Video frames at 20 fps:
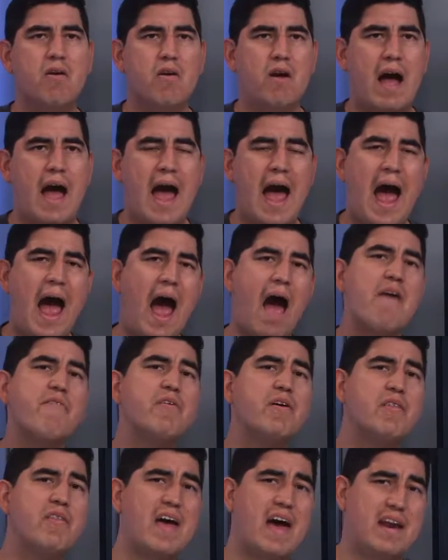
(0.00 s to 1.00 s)

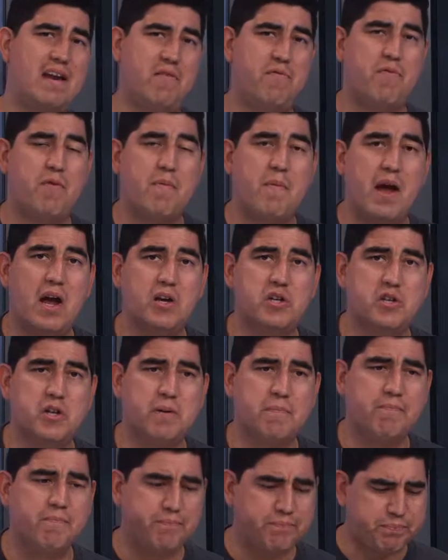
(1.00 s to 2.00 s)
having that
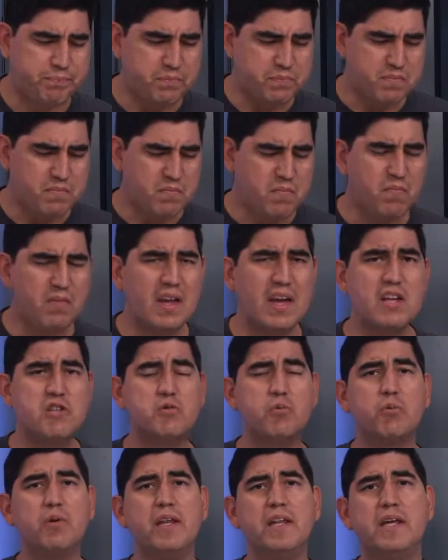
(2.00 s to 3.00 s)
information,
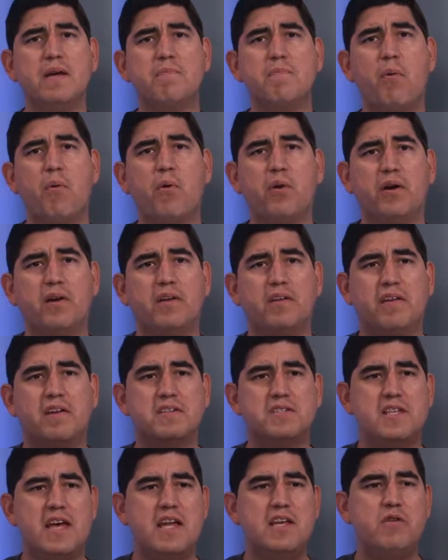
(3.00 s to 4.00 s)
it's really important,
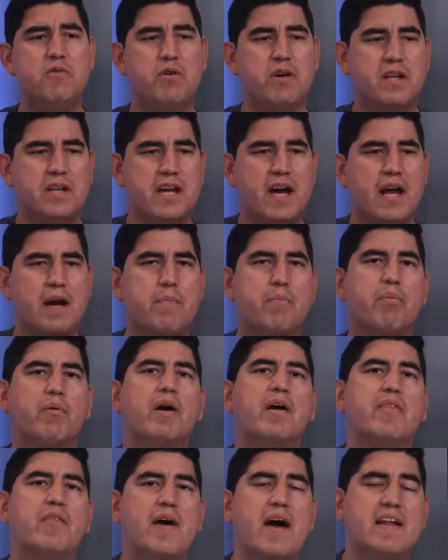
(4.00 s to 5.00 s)
because then you can kind of
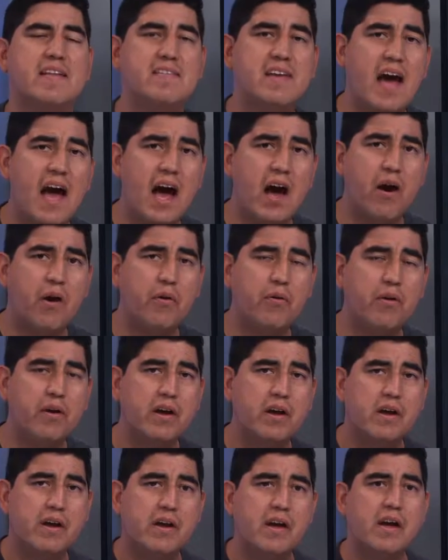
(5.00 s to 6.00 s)
break that down
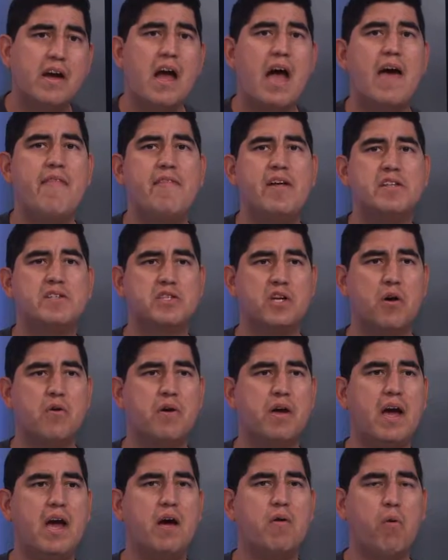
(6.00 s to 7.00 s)
and then say,
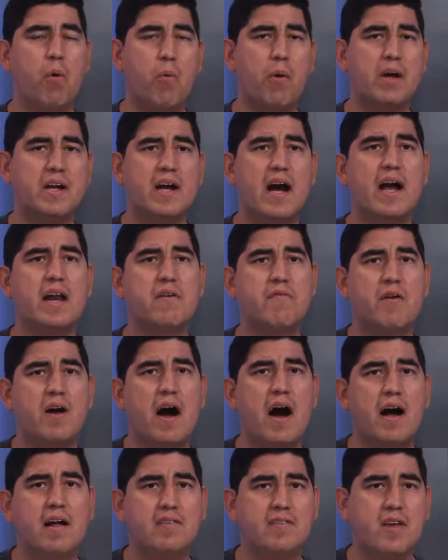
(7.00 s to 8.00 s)
okay, well, what kind of
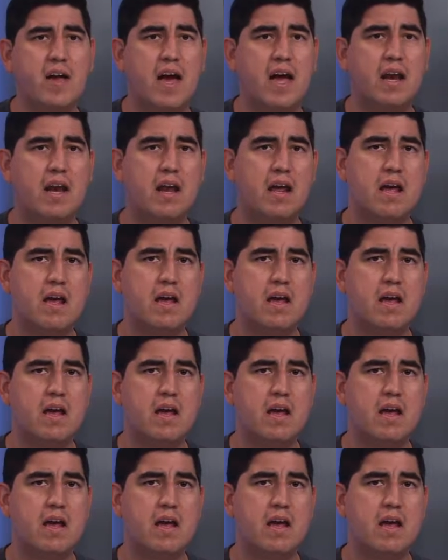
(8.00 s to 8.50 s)
content